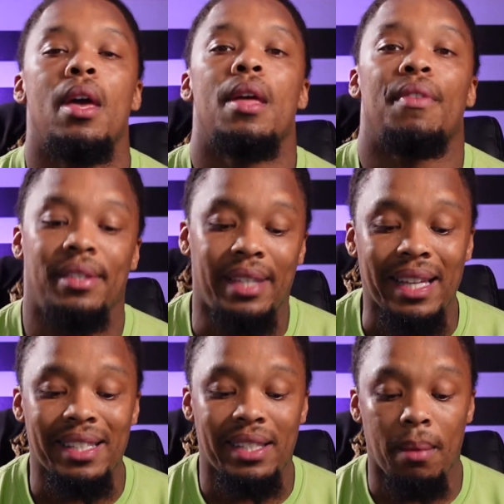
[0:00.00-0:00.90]
The
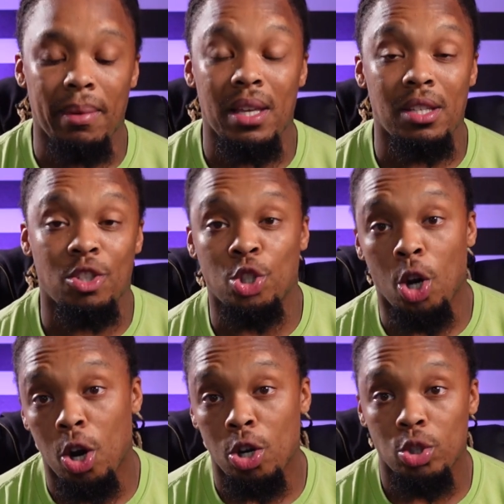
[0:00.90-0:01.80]
second step is
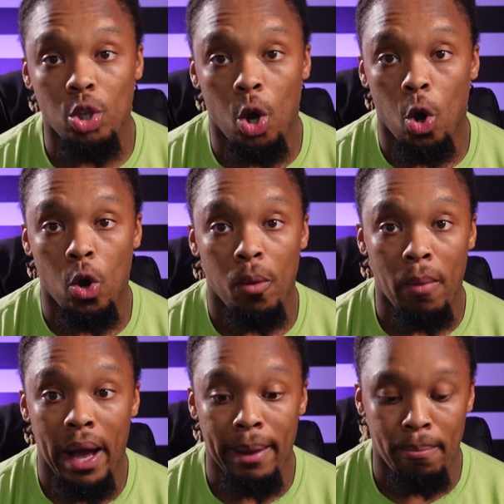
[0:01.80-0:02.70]
charge all
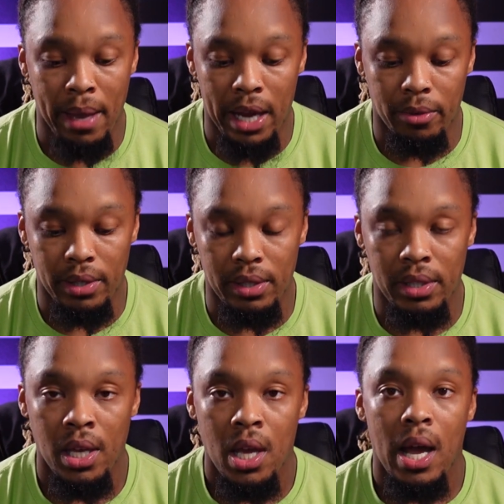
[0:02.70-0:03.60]
my
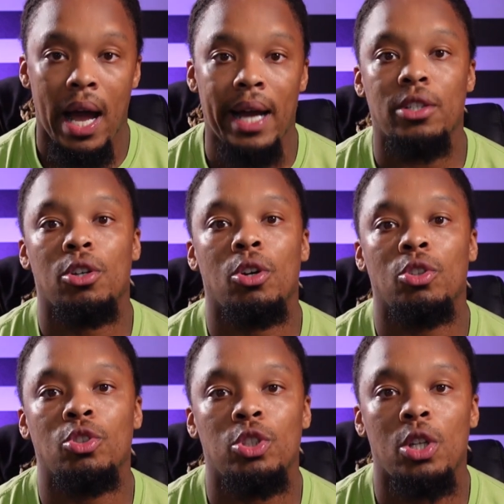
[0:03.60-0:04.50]
batteries. I
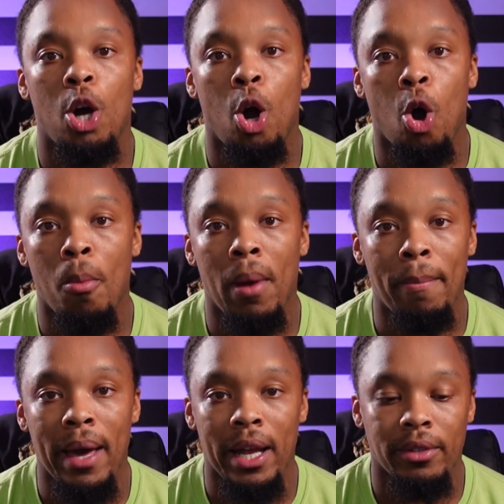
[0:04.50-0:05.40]
charge all my
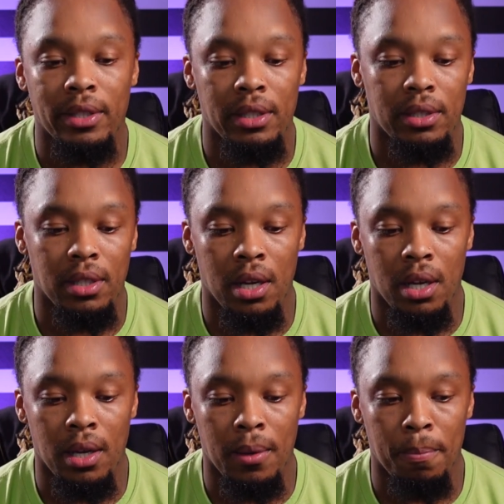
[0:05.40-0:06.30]
batteries.
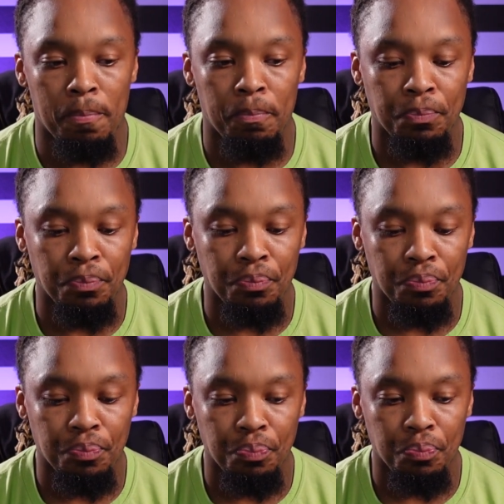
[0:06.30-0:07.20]

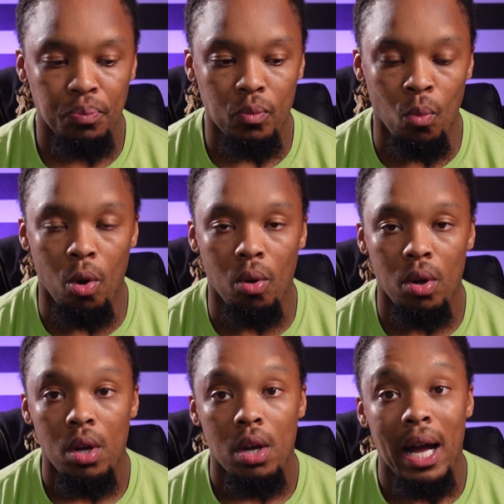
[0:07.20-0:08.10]
Well,
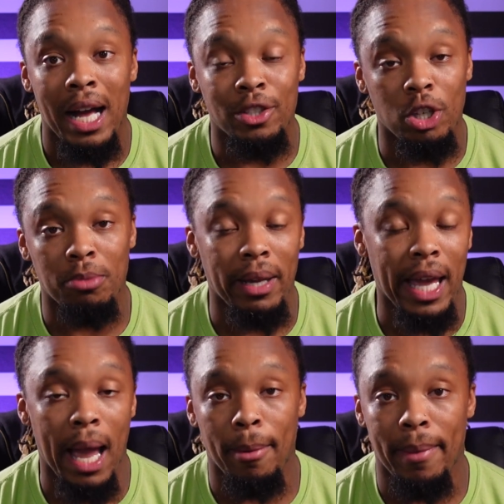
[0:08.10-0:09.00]
I charge my
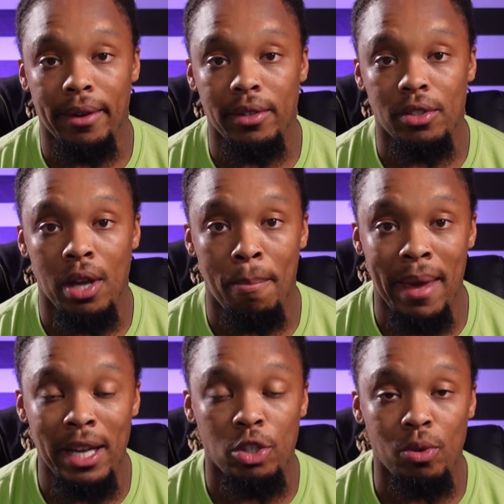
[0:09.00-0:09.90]
camera batteries. So I
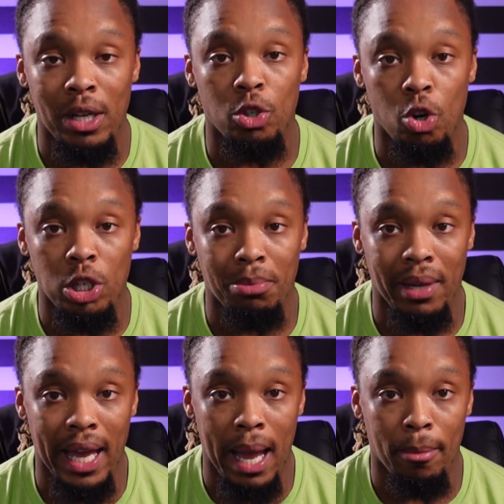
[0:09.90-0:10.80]
make sure I charge my
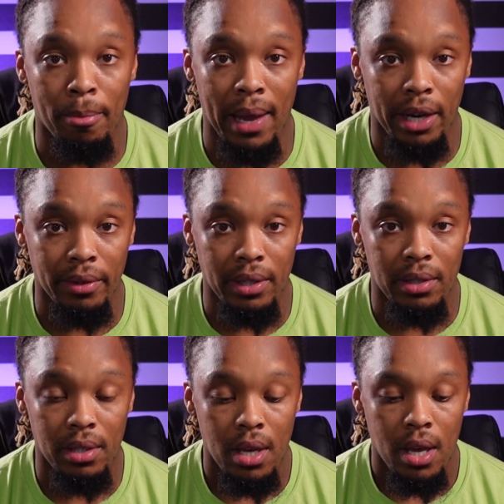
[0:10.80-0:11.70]
camera
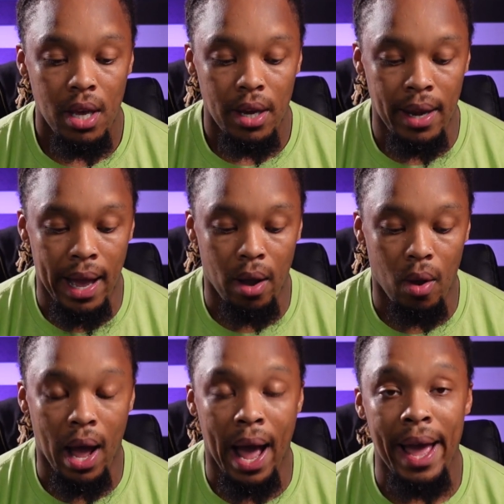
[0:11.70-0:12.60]
batteries.
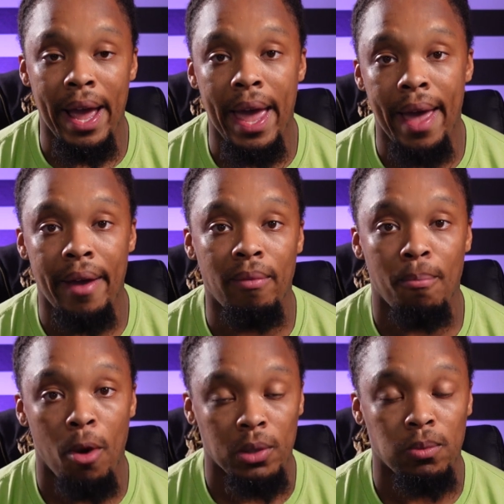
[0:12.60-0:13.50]
Now I have
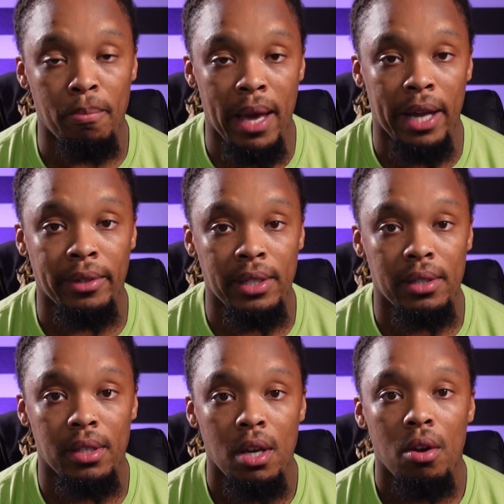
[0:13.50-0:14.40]
multiple
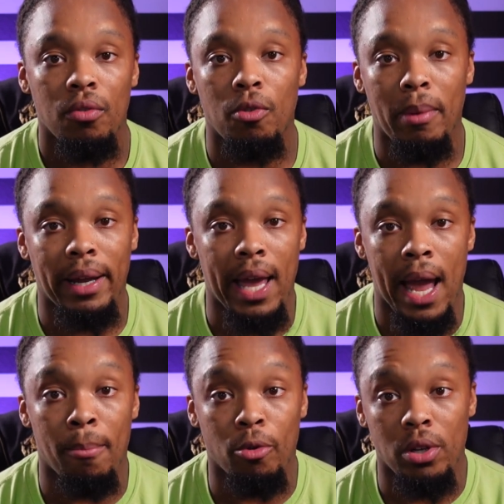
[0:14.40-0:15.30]
batteries for my
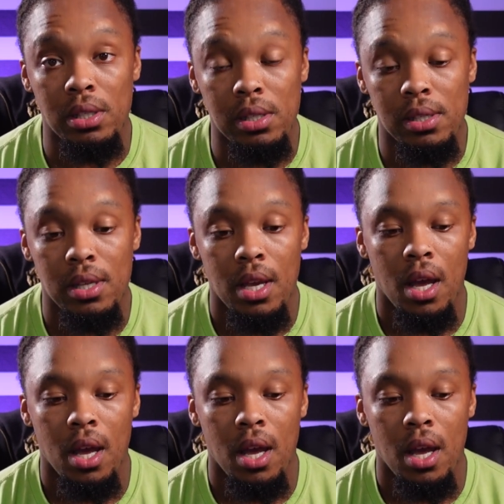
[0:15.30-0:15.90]
cameras,